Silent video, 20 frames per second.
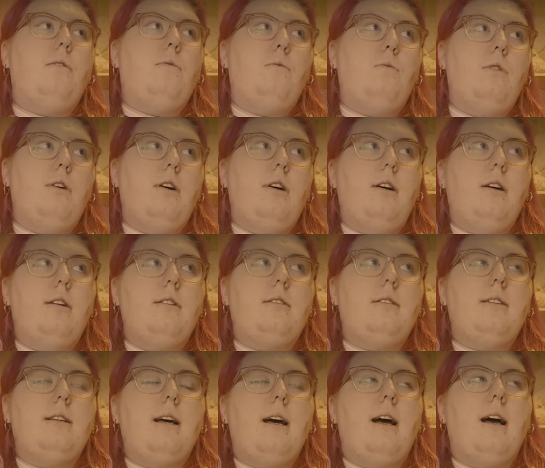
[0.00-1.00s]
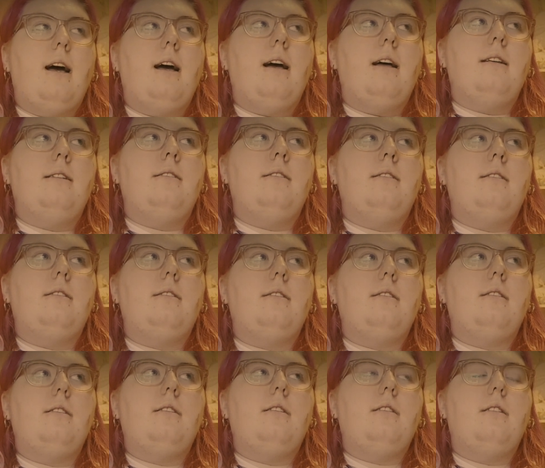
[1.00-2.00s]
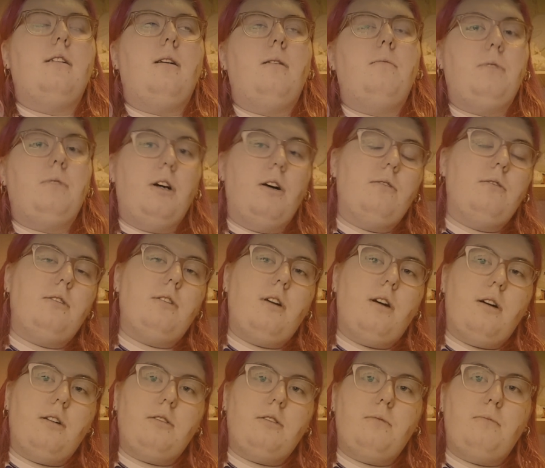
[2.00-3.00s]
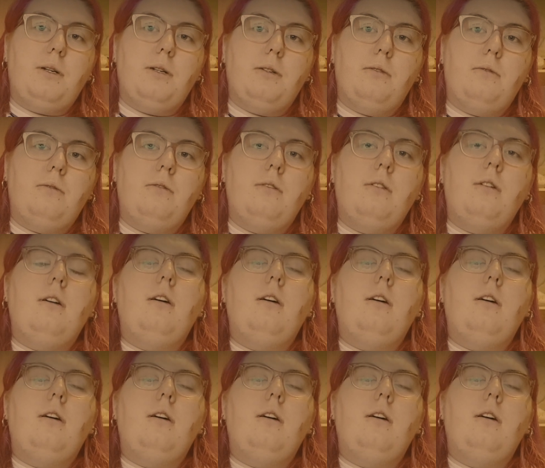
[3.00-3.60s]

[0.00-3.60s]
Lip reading: worse and I'm going to hospital.